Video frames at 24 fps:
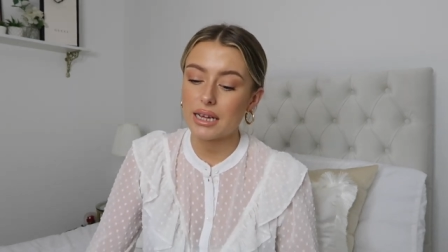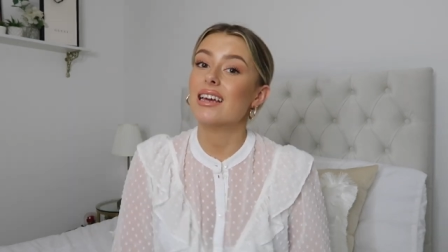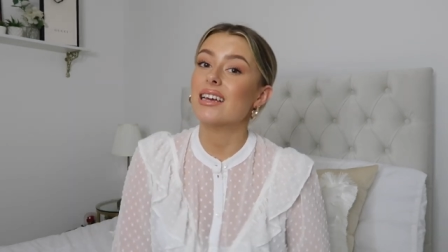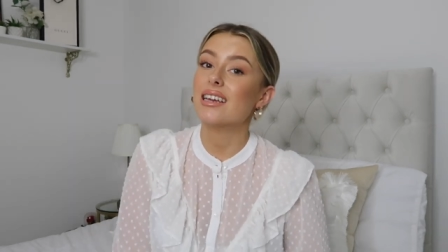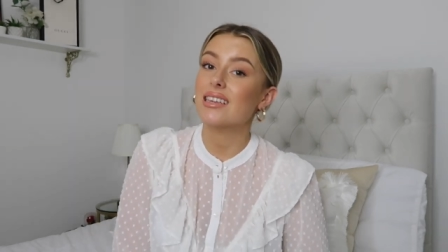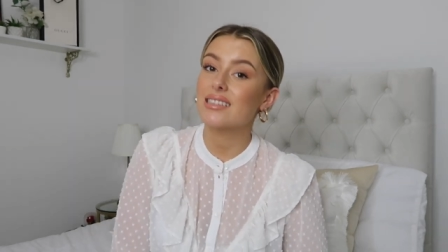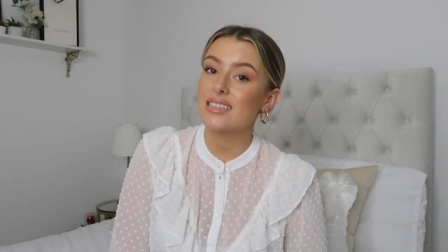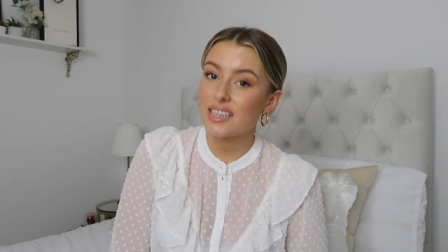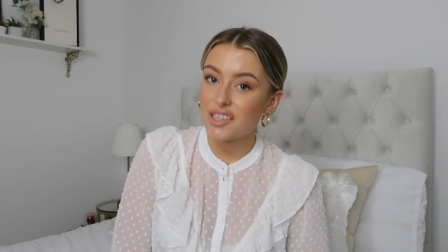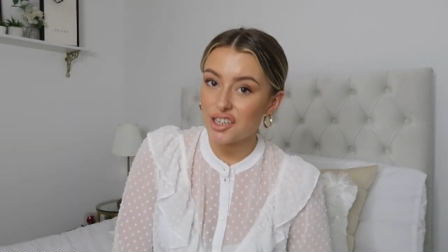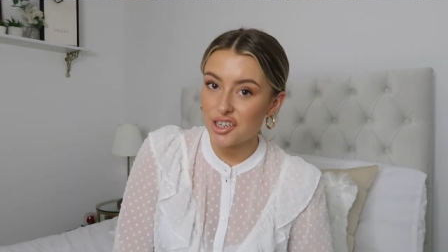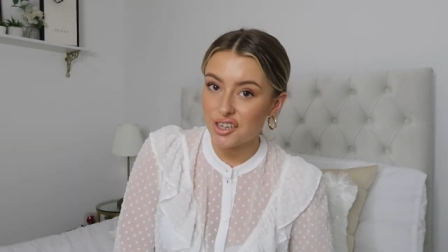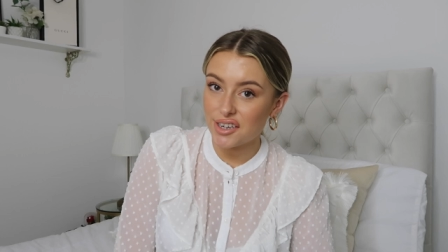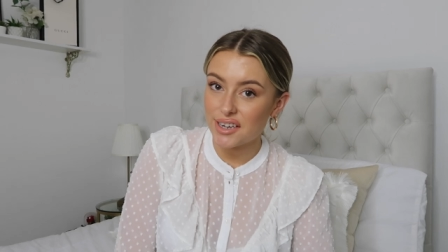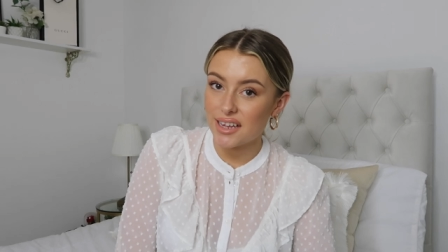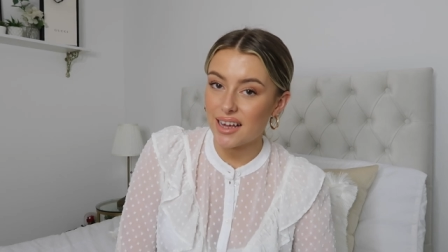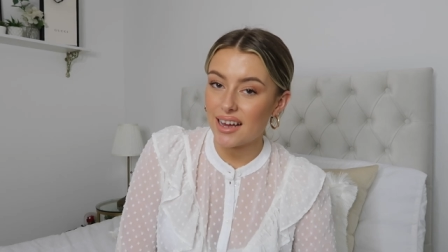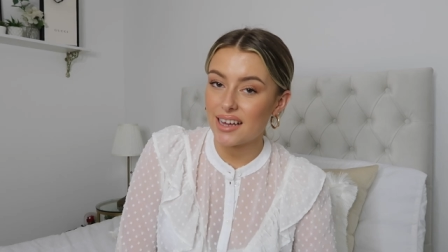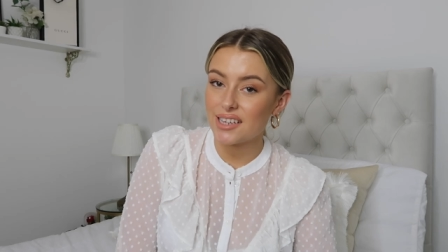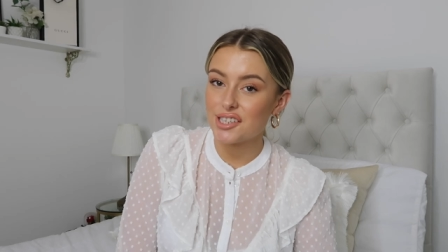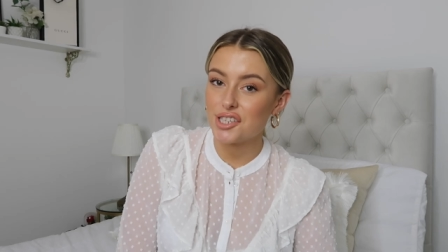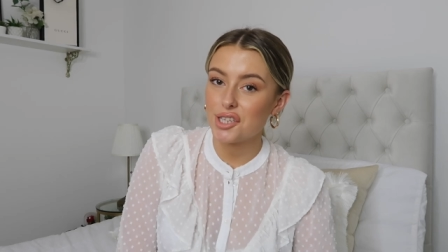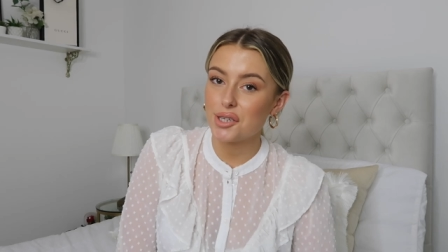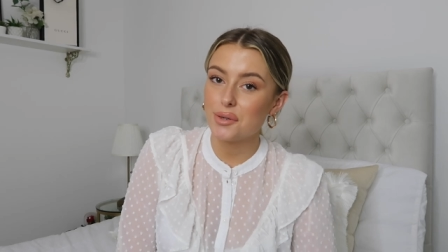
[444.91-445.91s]
Like I said earlier,
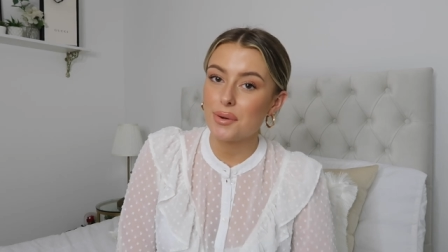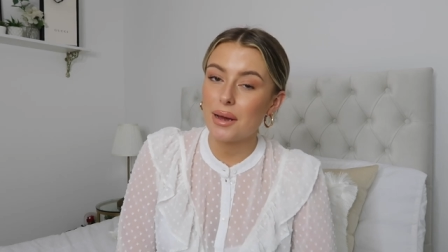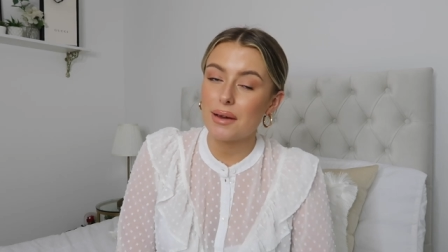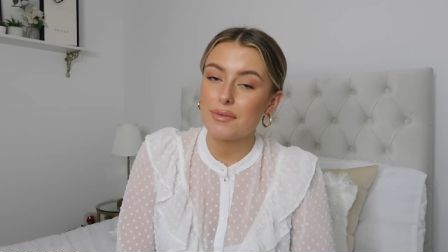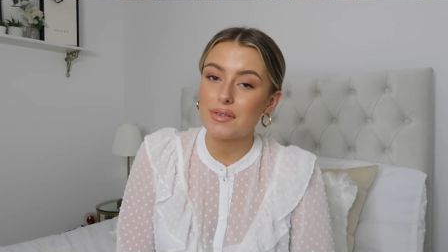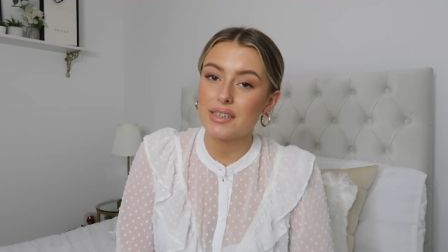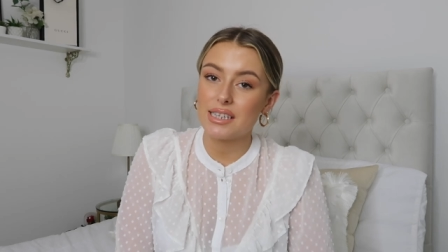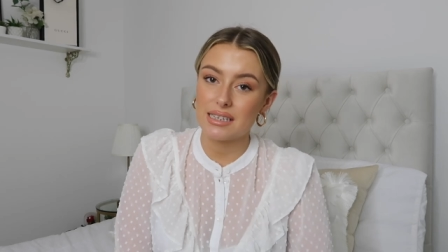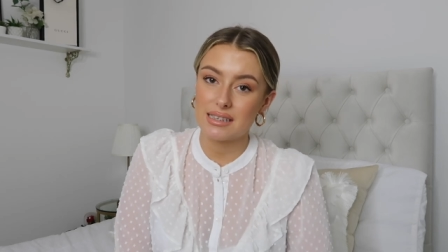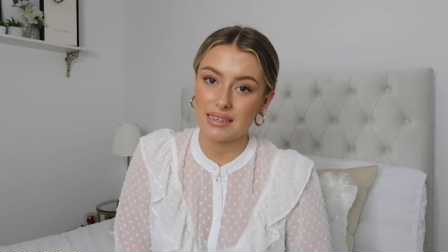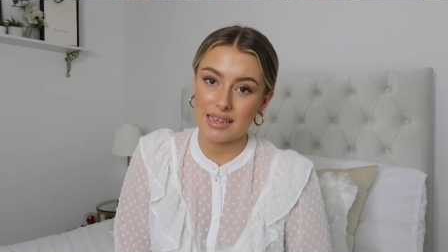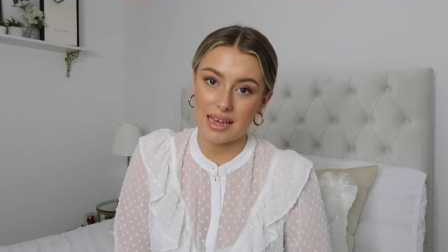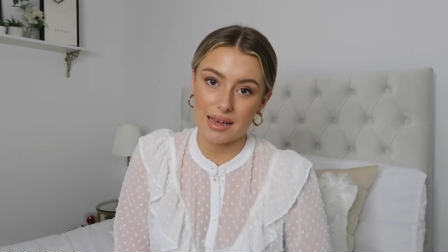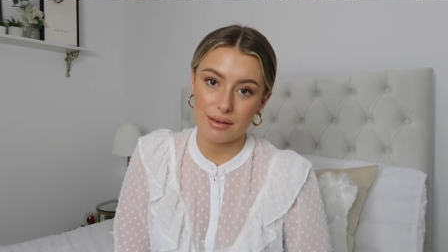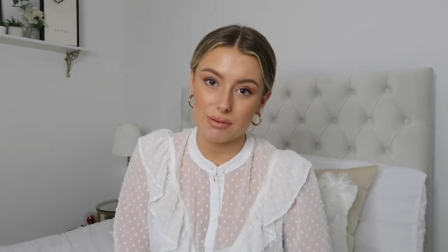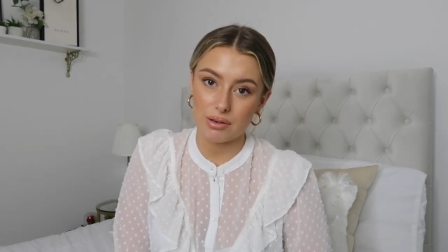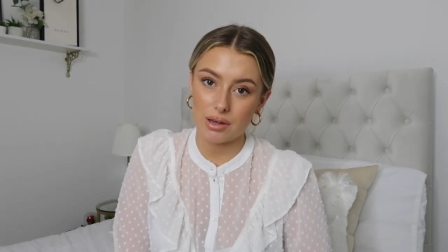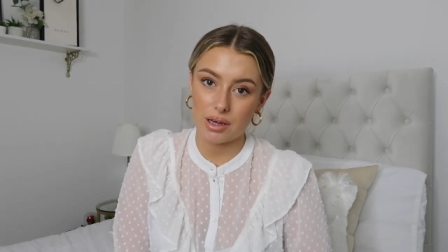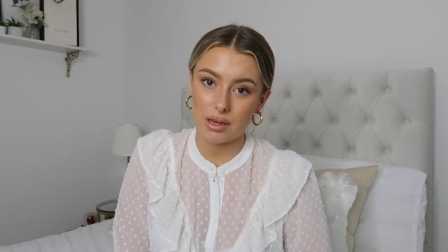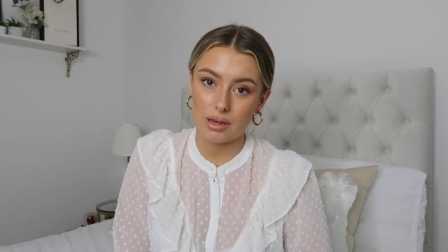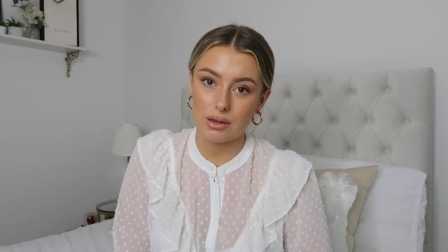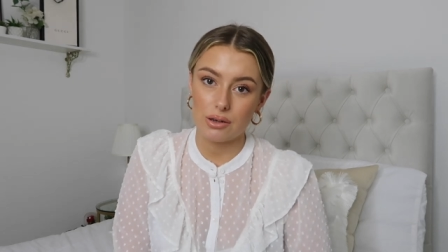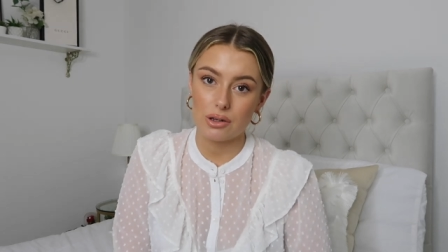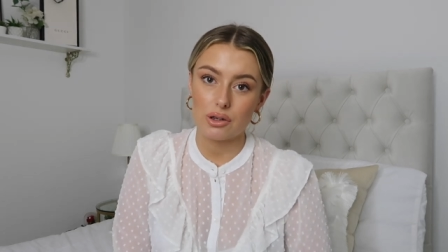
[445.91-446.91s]
I do have a discount
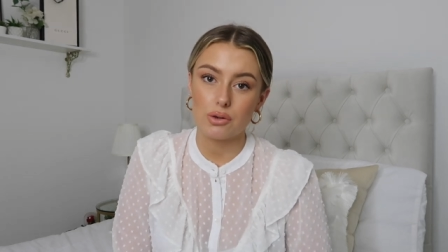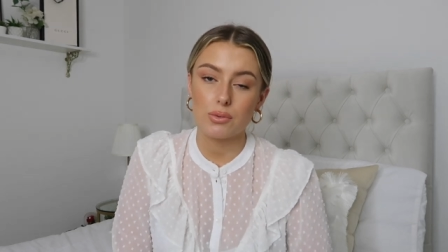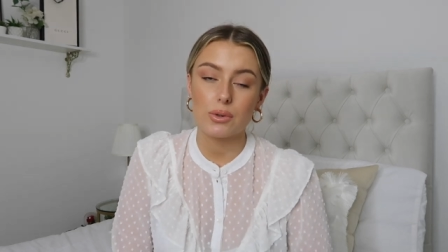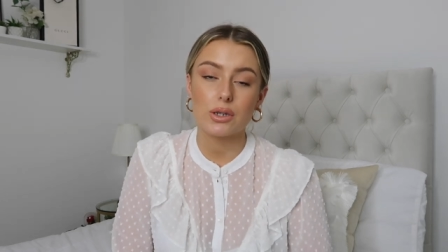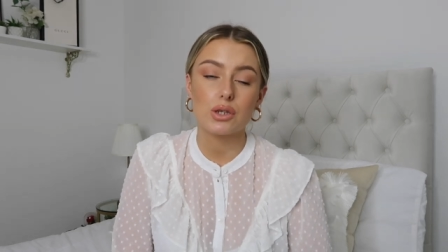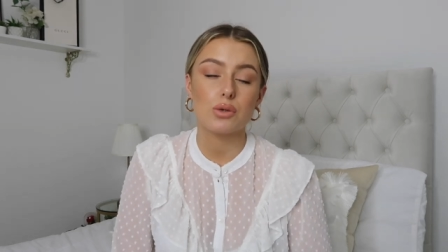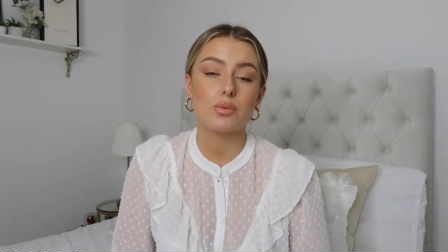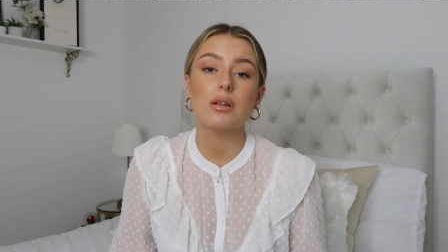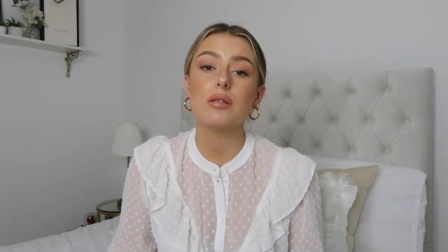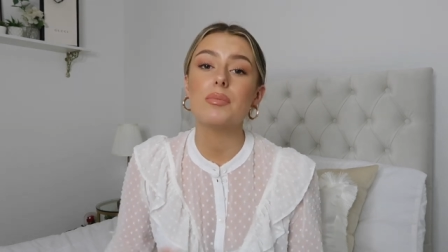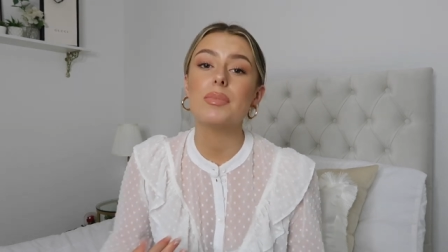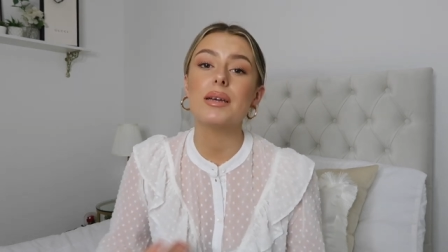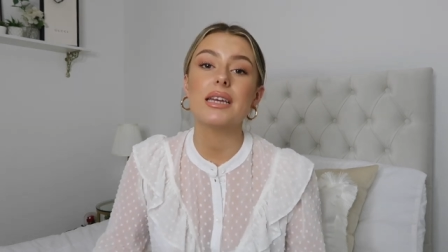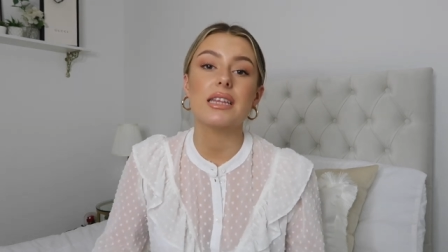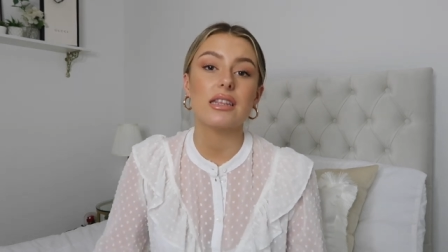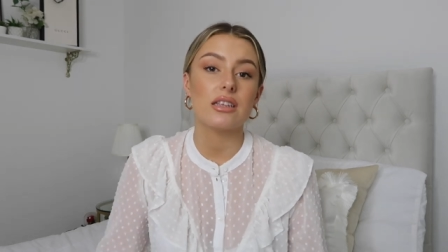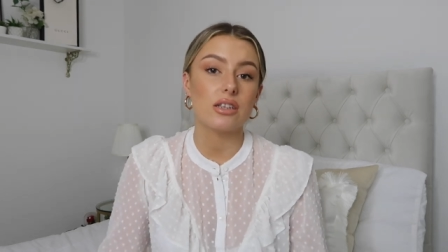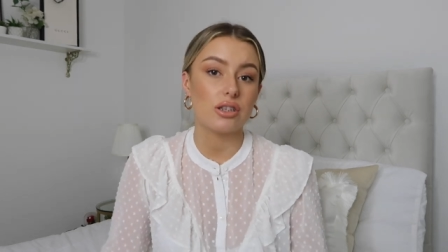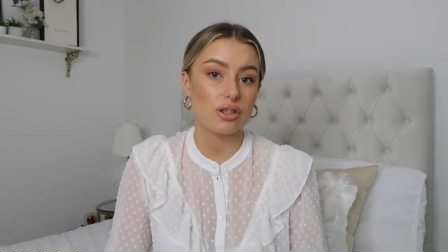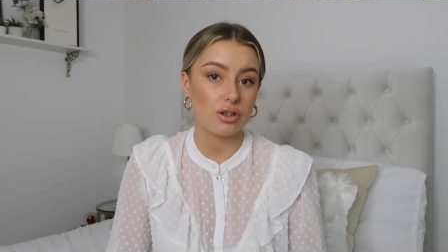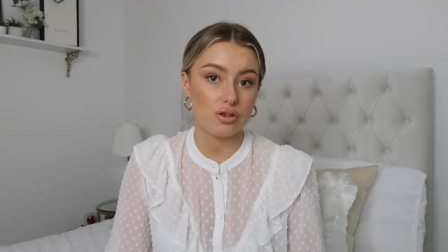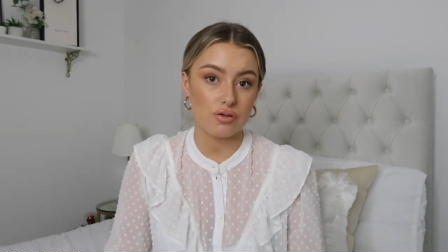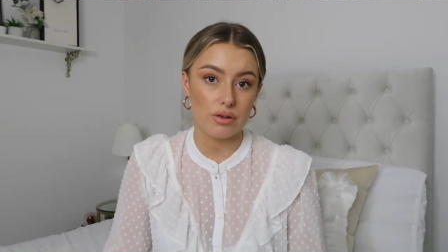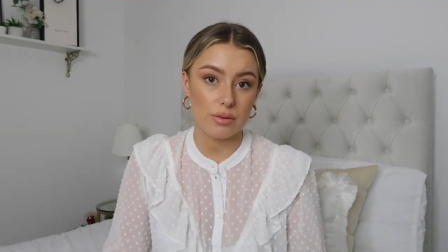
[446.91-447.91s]
code, which will be in the
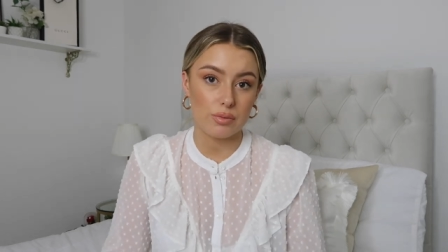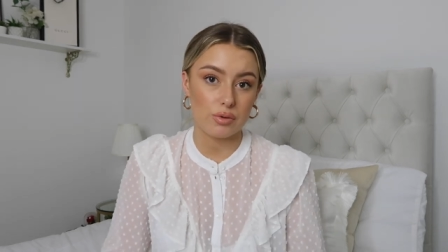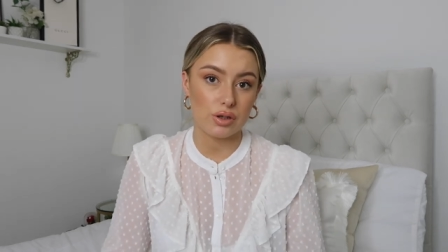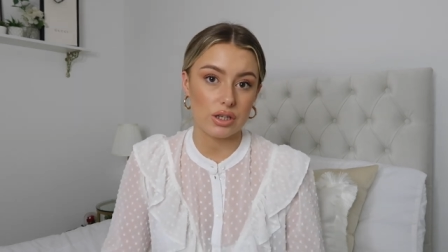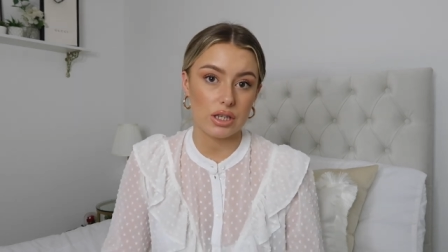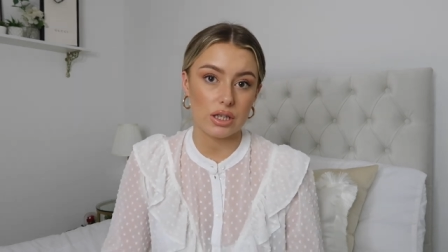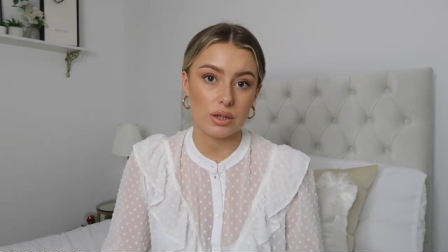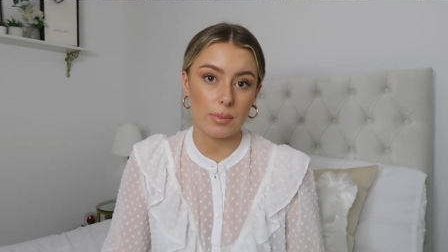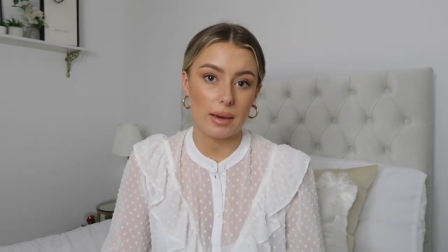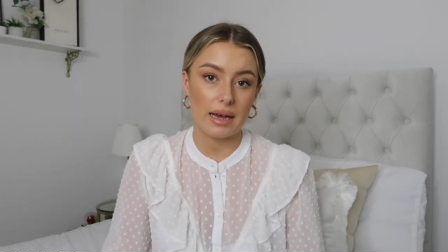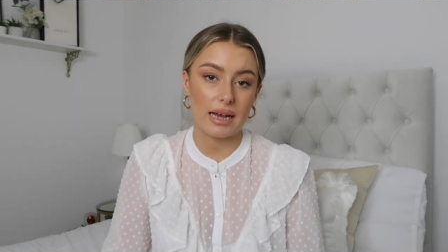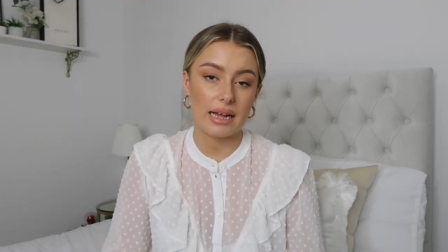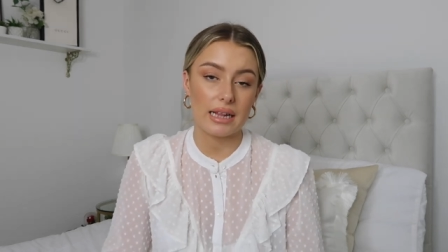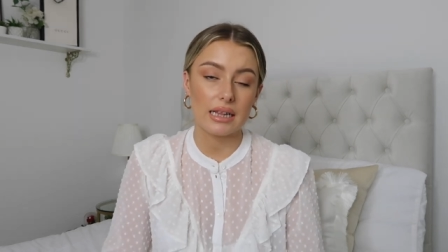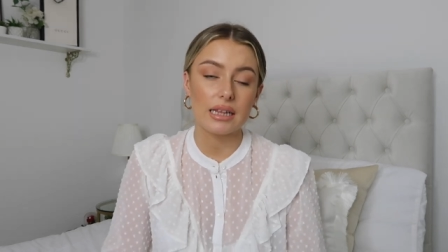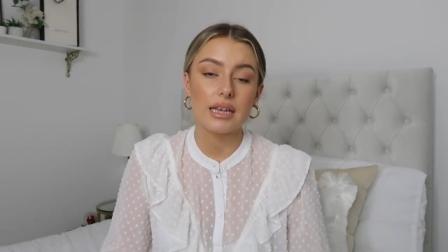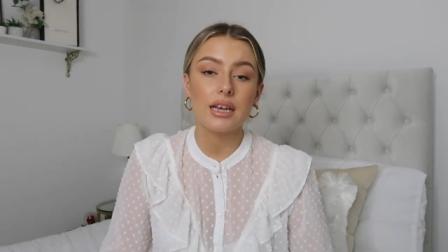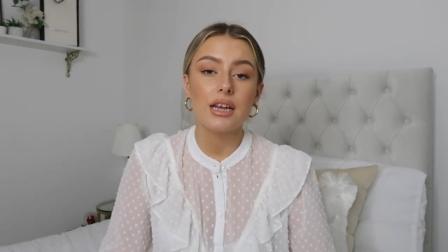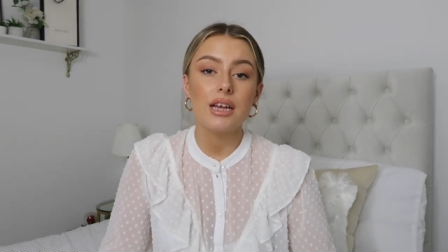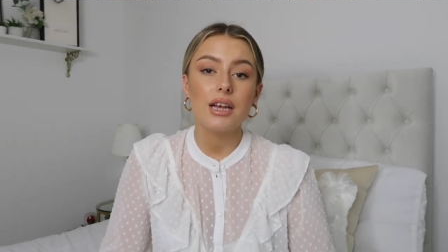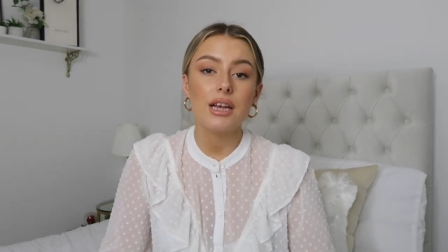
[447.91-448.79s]
description as well.